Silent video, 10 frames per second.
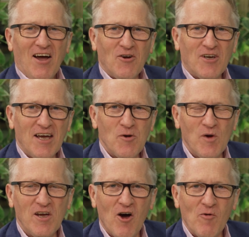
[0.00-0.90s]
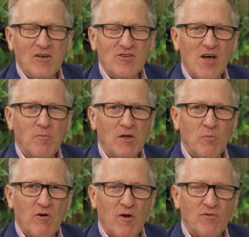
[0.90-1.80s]
Okay, we are in
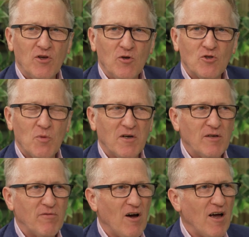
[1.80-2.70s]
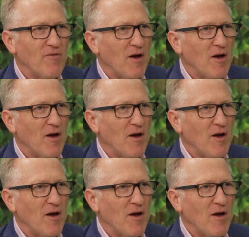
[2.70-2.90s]
Dublin. We're at Fuse 25.